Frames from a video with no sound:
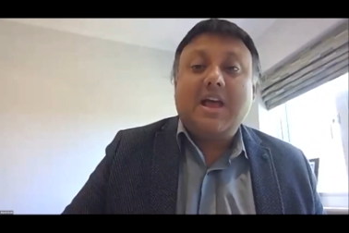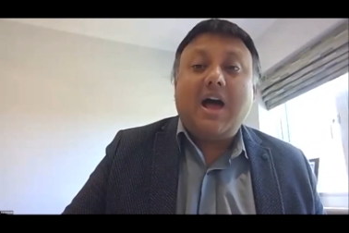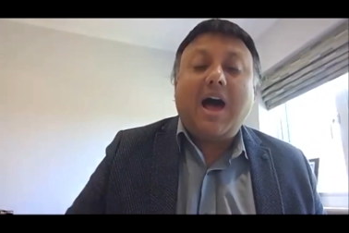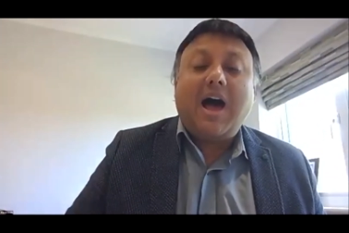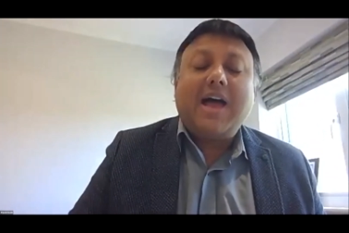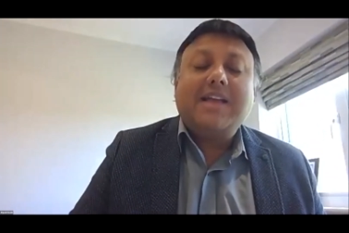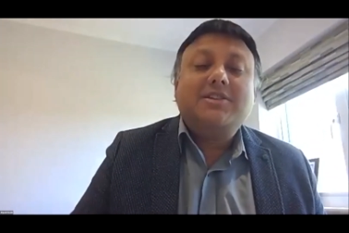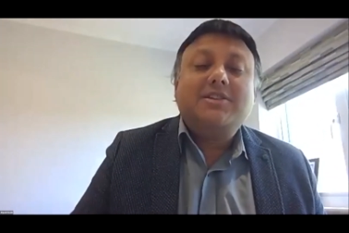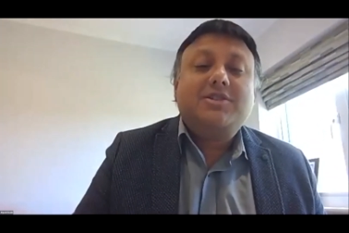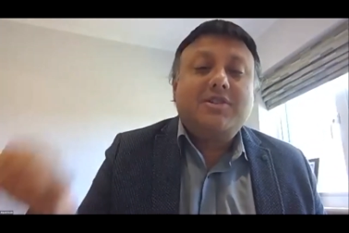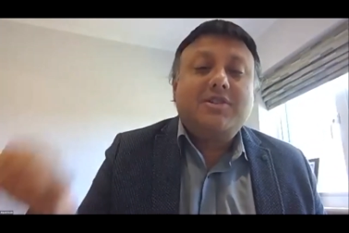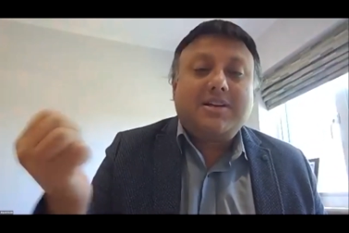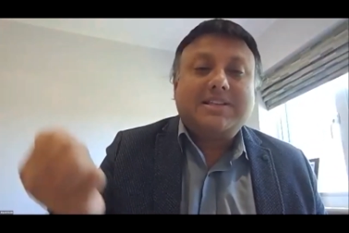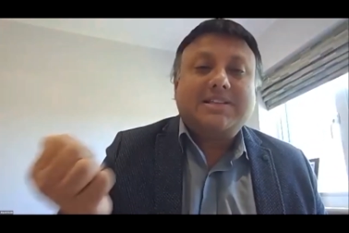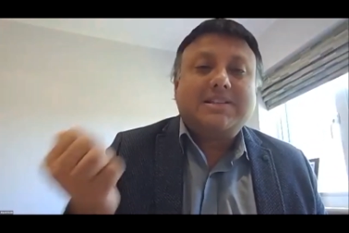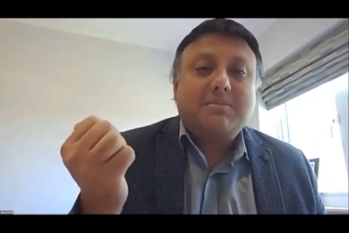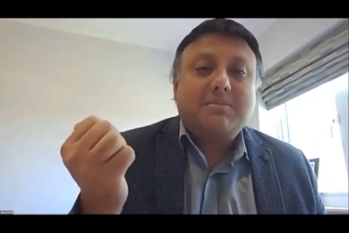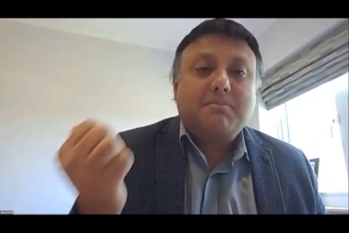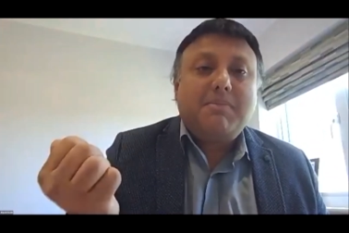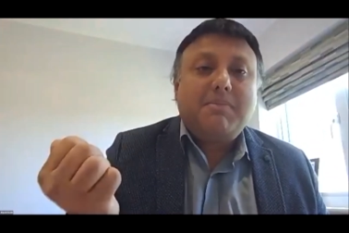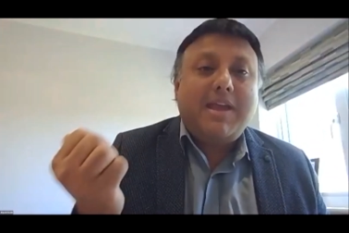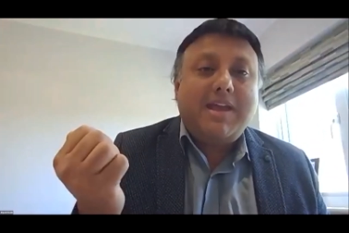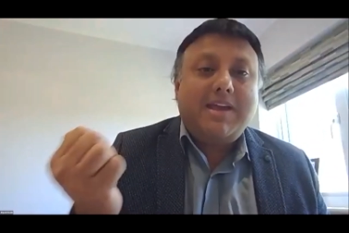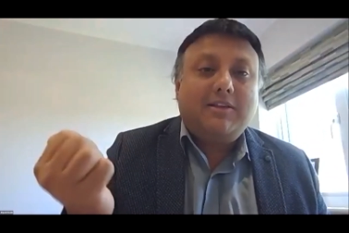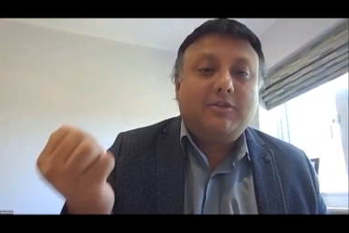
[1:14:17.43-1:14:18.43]
I just
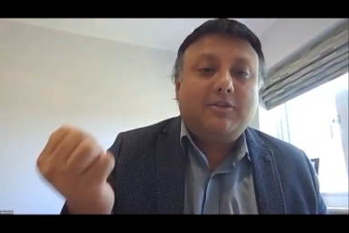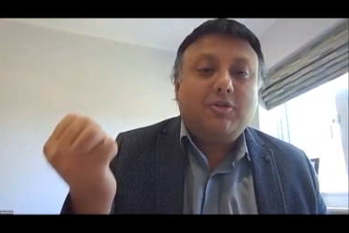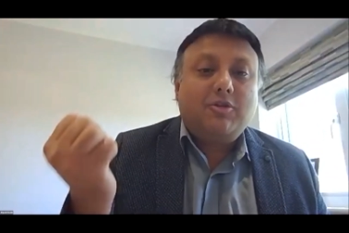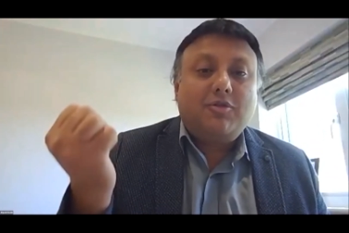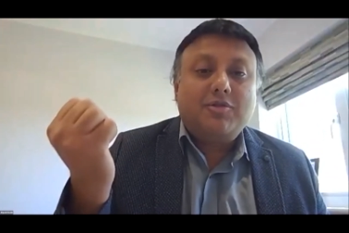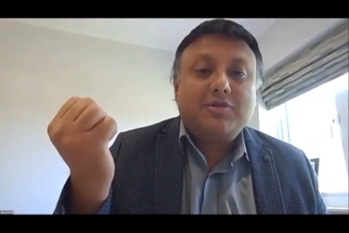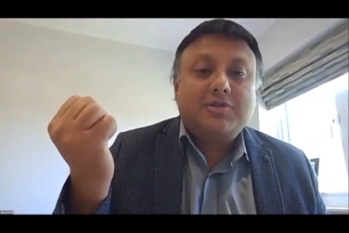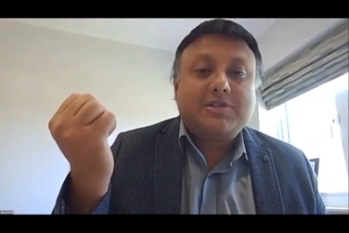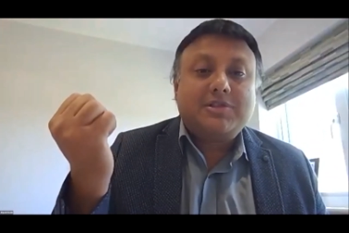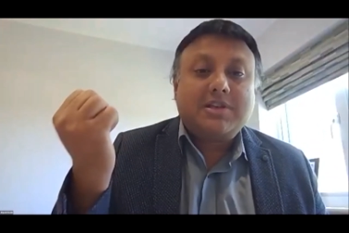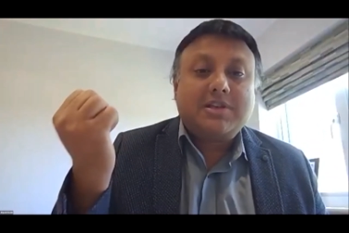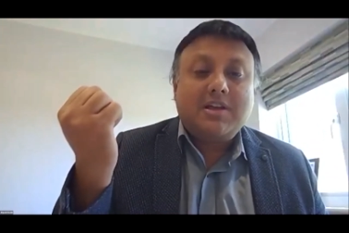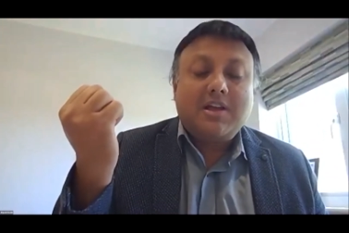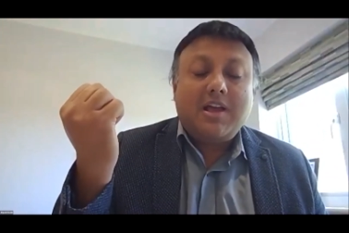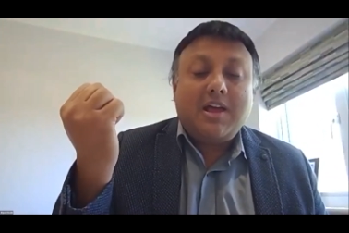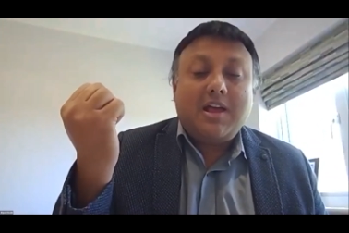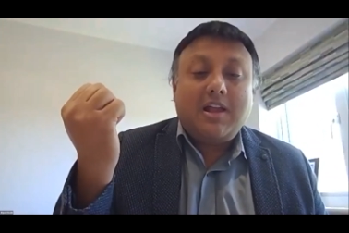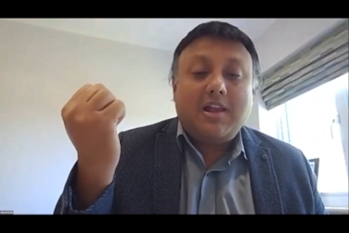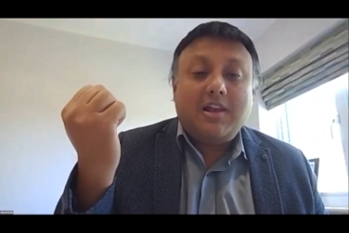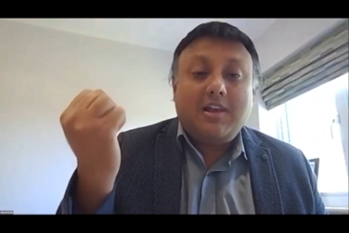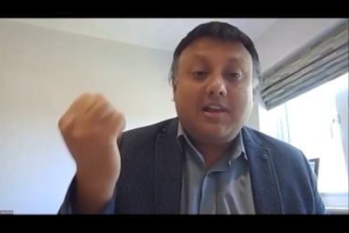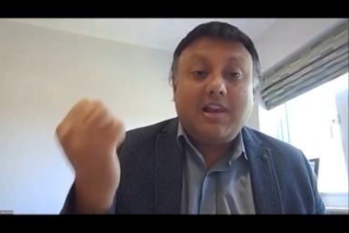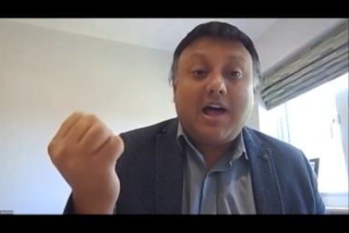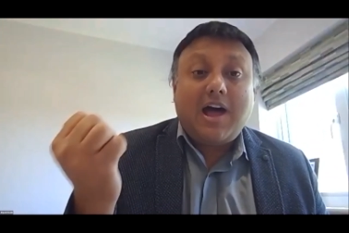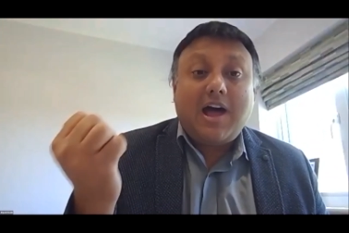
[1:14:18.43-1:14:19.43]
make those
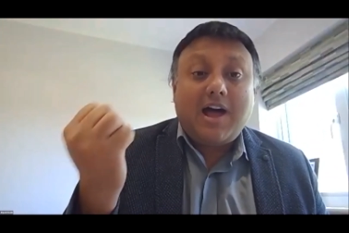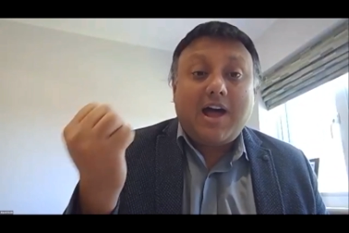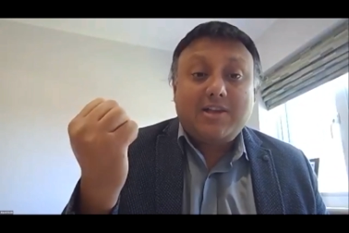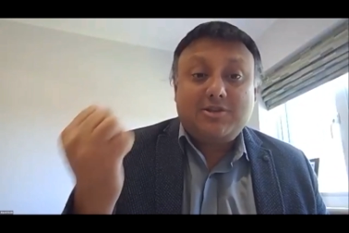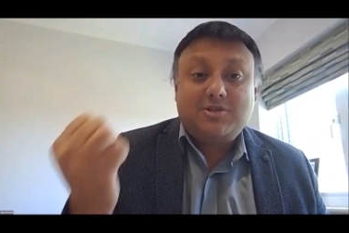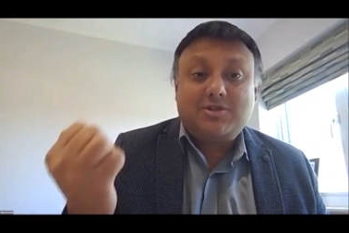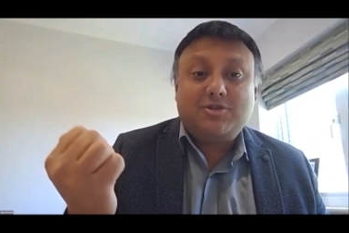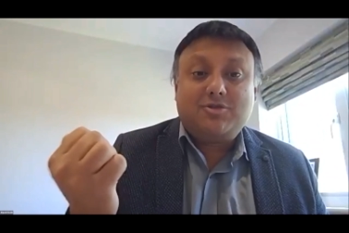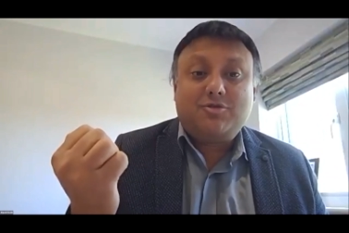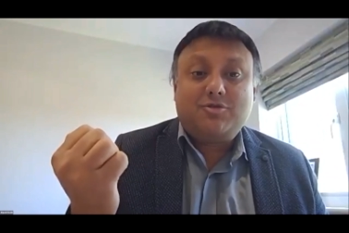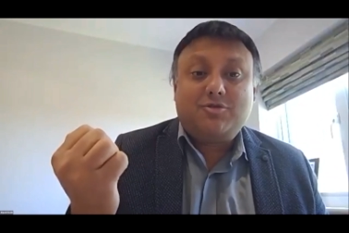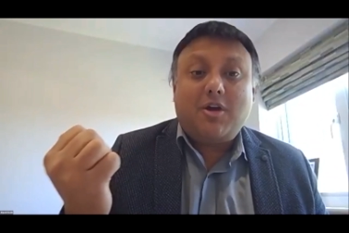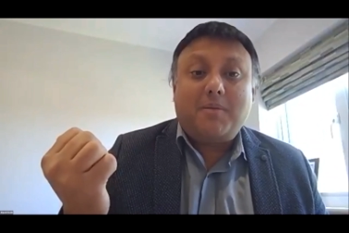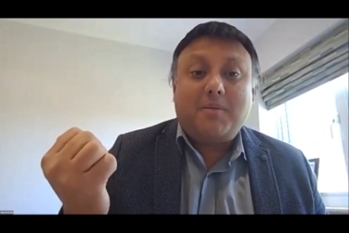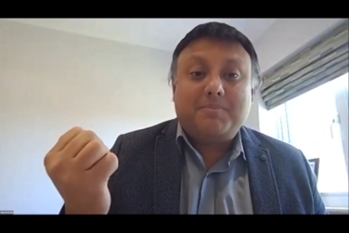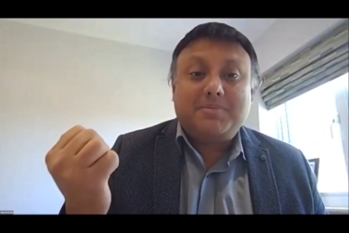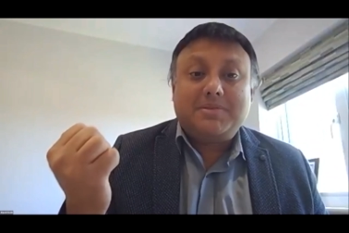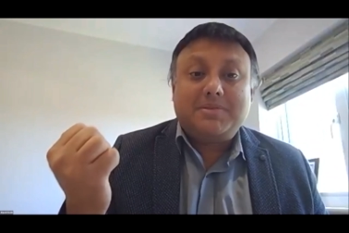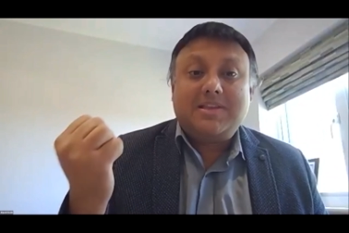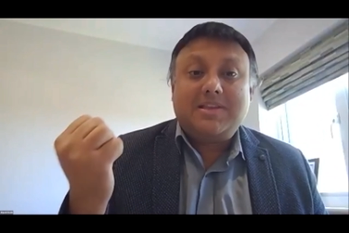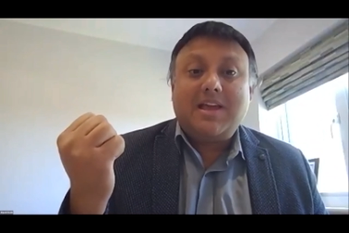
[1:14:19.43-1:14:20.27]
large drops.